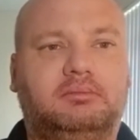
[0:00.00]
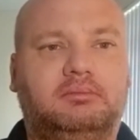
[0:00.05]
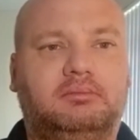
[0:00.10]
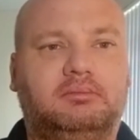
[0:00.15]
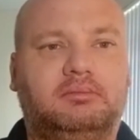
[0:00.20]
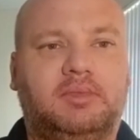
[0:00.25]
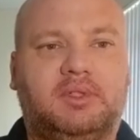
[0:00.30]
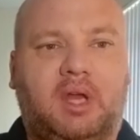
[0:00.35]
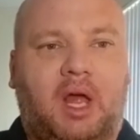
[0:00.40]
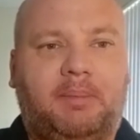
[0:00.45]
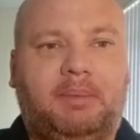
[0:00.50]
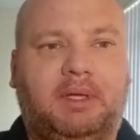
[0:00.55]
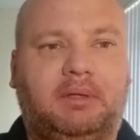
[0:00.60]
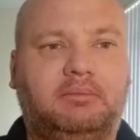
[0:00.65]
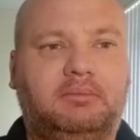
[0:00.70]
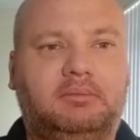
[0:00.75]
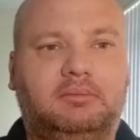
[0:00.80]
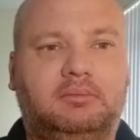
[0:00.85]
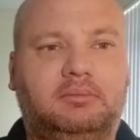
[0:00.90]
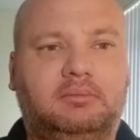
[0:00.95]
Stop it.
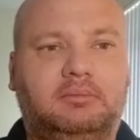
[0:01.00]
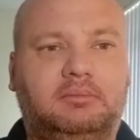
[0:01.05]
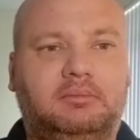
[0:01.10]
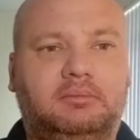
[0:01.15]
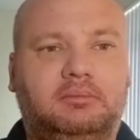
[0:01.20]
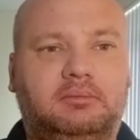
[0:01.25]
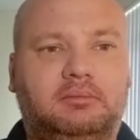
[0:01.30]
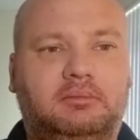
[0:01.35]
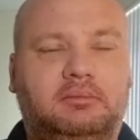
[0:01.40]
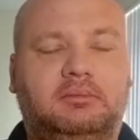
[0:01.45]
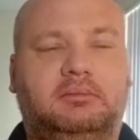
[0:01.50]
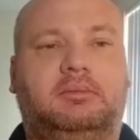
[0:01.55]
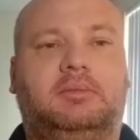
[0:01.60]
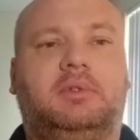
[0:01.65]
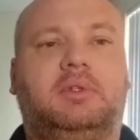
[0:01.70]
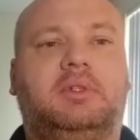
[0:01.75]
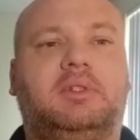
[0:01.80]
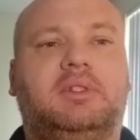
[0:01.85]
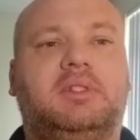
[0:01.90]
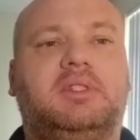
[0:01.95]

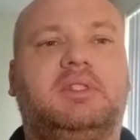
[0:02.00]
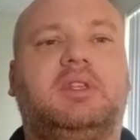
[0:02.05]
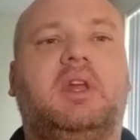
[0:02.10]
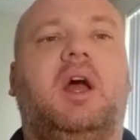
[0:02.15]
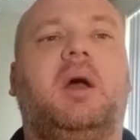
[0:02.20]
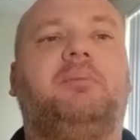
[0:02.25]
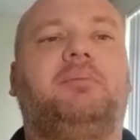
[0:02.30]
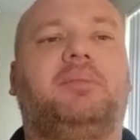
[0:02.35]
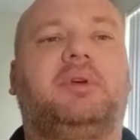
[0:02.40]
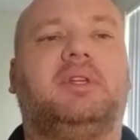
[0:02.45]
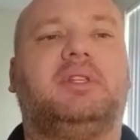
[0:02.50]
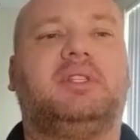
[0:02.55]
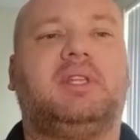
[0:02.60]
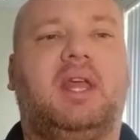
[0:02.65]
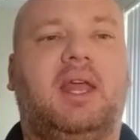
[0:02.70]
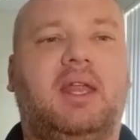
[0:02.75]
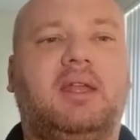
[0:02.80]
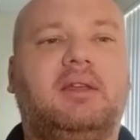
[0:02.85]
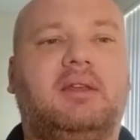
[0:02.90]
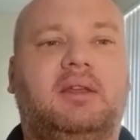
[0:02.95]
Stop
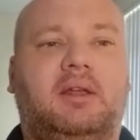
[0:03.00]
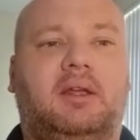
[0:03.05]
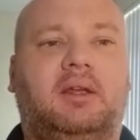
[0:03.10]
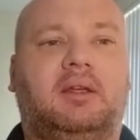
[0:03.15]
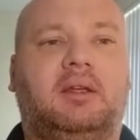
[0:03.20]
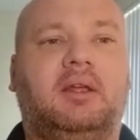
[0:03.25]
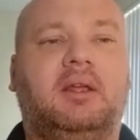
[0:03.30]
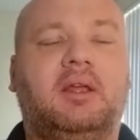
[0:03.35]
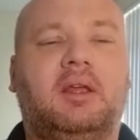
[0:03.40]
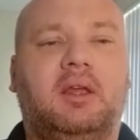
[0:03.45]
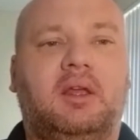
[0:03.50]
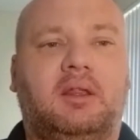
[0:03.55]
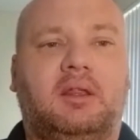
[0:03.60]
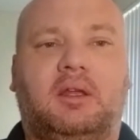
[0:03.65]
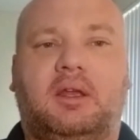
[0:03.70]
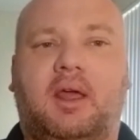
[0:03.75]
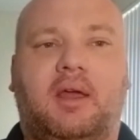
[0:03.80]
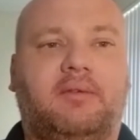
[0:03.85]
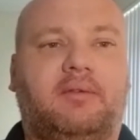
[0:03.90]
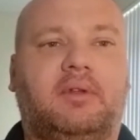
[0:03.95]
pretending that
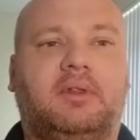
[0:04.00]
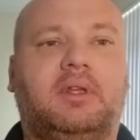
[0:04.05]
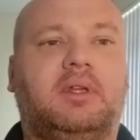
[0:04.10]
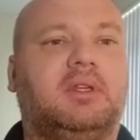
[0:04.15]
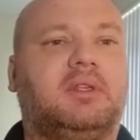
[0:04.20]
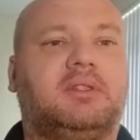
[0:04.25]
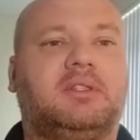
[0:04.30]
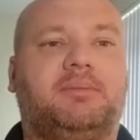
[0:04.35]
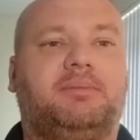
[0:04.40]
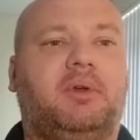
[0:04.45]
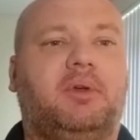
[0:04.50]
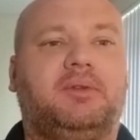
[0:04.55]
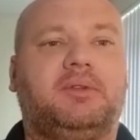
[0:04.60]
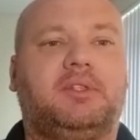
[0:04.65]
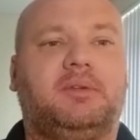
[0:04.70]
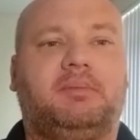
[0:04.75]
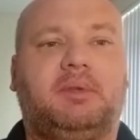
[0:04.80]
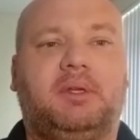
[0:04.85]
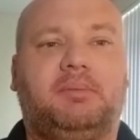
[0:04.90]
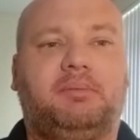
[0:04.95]
everything is supposed to
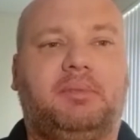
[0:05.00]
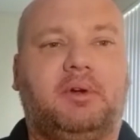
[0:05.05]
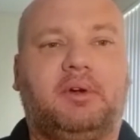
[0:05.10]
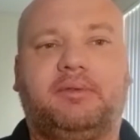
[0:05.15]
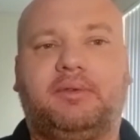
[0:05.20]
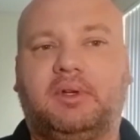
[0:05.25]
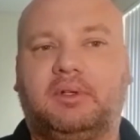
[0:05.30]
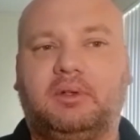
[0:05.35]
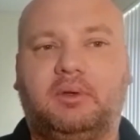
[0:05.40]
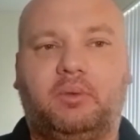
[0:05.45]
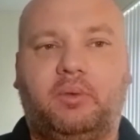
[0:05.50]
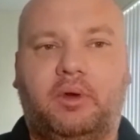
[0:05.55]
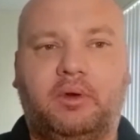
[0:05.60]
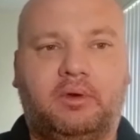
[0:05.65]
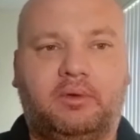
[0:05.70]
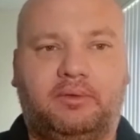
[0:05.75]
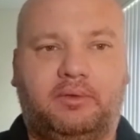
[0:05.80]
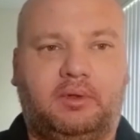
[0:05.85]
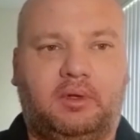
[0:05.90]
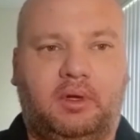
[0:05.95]
be perfect and
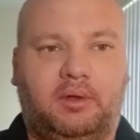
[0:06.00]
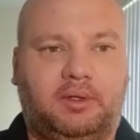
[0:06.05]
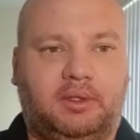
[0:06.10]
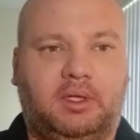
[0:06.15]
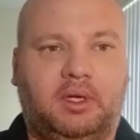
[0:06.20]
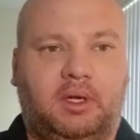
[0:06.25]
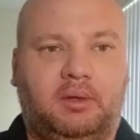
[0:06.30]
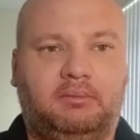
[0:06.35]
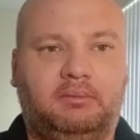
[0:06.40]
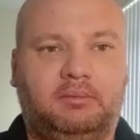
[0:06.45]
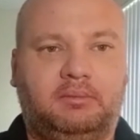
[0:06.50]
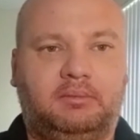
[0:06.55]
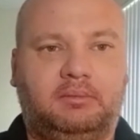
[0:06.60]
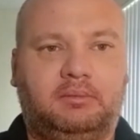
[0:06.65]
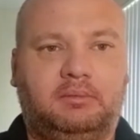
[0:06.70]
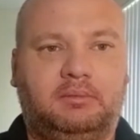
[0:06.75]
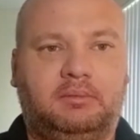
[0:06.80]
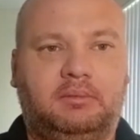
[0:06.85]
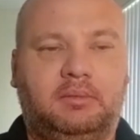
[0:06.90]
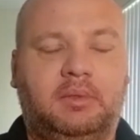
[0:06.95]
wonderful all the time.
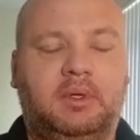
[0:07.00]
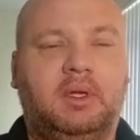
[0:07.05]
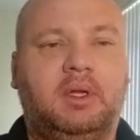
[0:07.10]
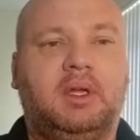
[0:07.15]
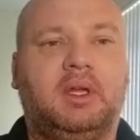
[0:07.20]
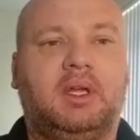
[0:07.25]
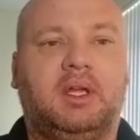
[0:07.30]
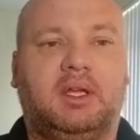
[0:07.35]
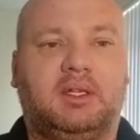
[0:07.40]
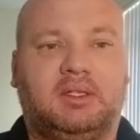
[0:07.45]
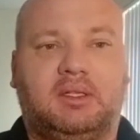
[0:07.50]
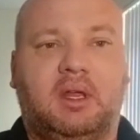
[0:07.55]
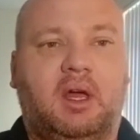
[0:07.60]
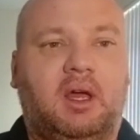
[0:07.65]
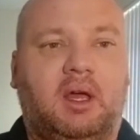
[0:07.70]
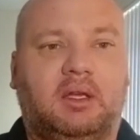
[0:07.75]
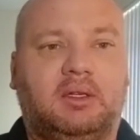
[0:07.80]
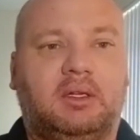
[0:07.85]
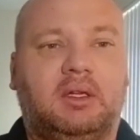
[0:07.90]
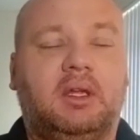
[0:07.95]
It's
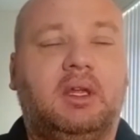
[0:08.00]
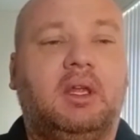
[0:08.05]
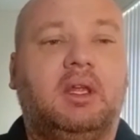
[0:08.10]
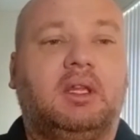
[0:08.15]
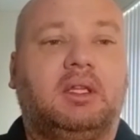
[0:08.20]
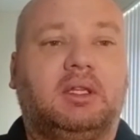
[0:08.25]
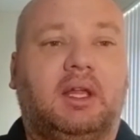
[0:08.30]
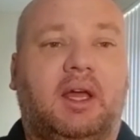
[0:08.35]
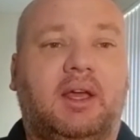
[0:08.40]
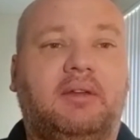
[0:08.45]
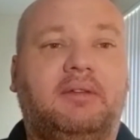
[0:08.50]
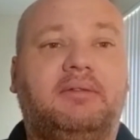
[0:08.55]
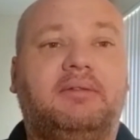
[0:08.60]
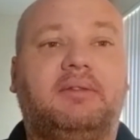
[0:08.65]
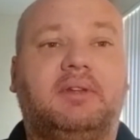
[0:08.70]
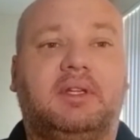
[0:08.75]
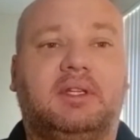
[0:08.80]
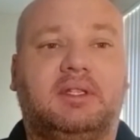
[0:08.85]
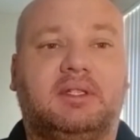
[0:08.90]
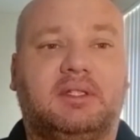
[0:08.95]
not. Life
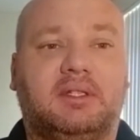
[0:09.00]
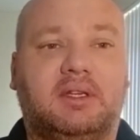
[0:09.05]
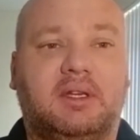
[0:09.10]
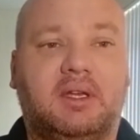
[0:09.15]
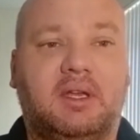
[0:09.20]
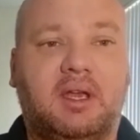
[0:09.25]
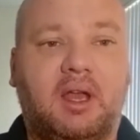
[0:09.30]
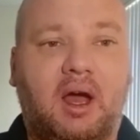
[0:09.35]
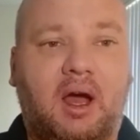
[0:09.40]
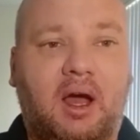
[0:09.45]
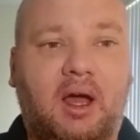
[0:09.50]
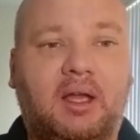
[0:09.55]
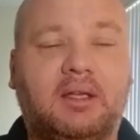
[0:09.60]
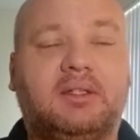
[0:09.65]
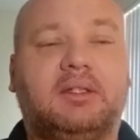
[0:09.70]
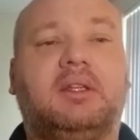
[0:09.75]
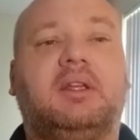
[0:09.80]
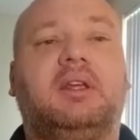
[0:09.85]
is not